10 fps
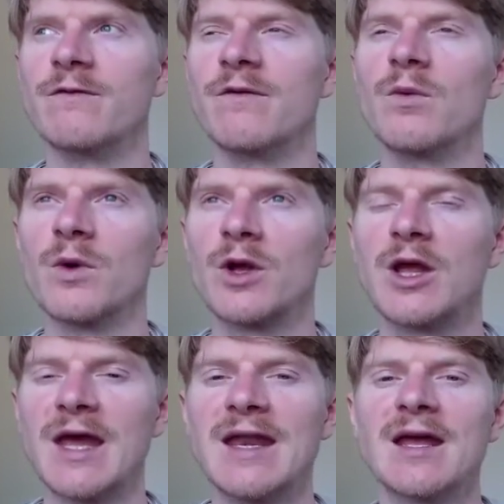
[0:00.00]
we're
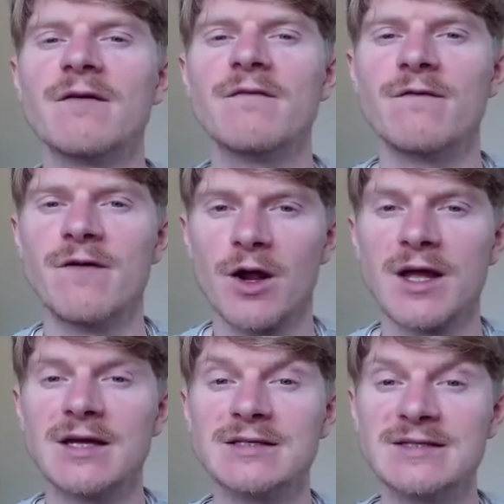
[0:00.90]
getting very
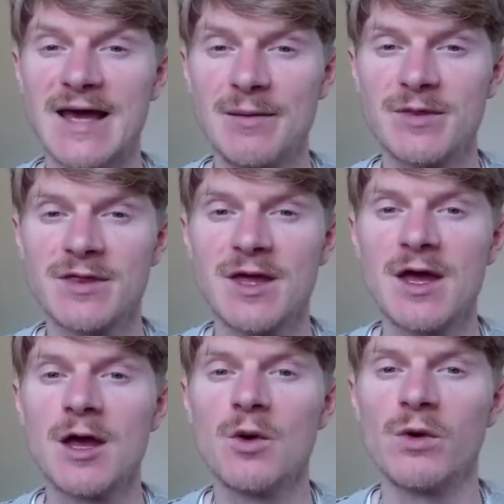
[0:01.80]
in depth
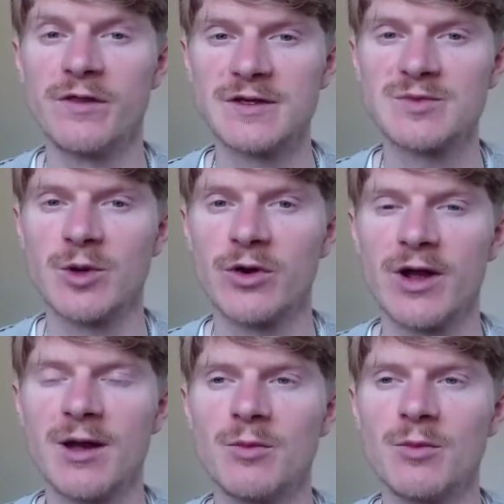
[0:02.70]
with this program.